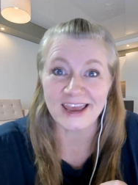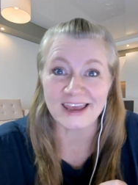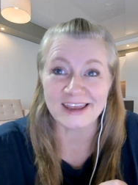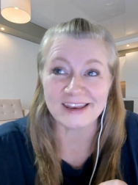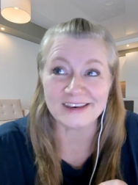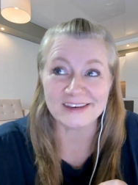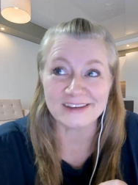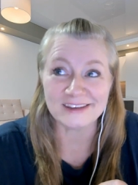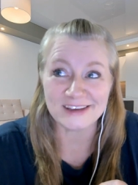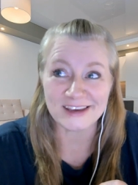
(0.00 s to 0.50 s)

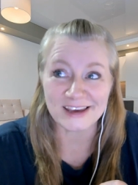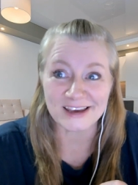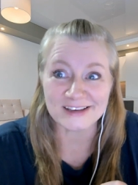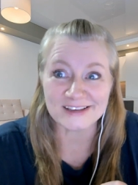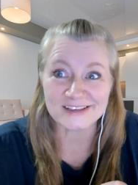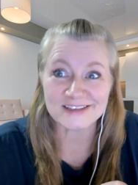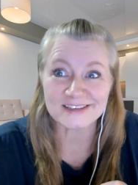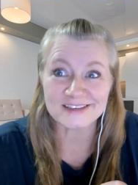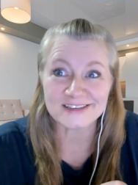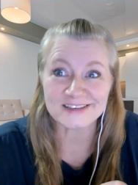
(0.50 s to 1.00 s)
And
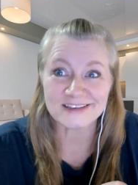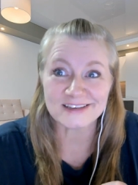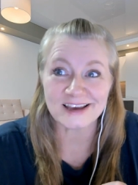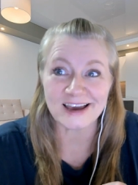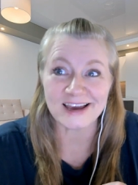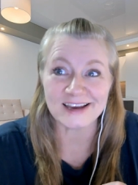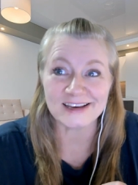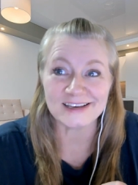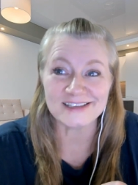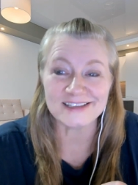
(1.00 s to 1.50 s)
yes,
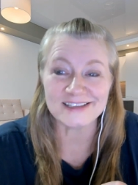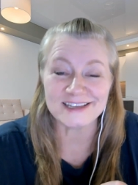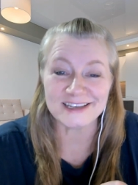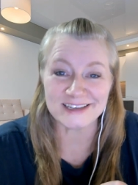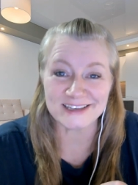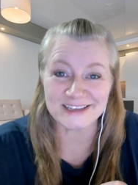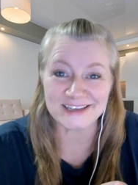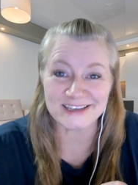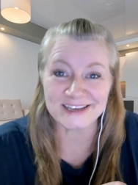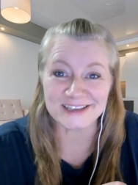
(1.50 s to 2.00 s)
I
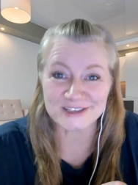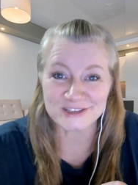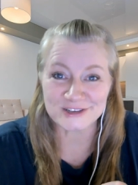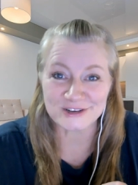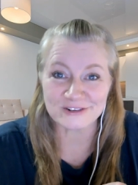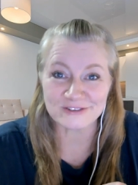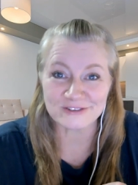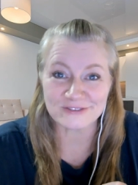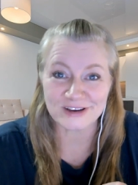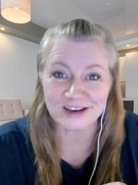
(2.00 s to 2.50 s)
did get
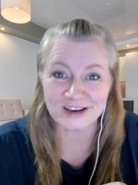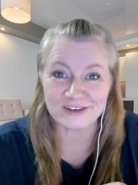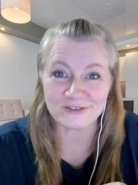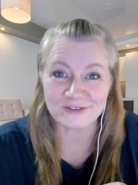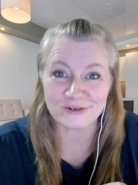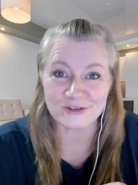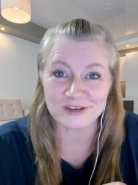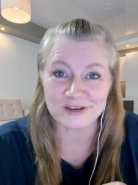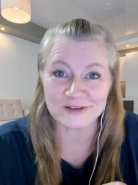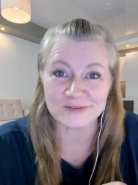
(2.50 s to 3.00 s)
certified
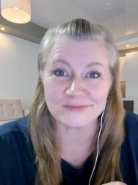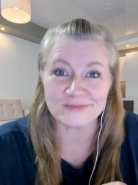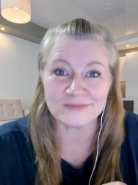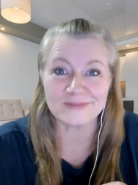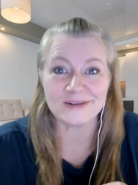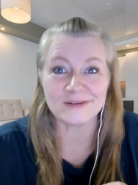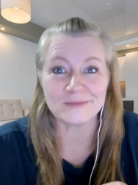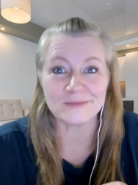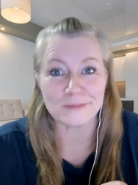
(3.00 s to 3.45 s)
for them.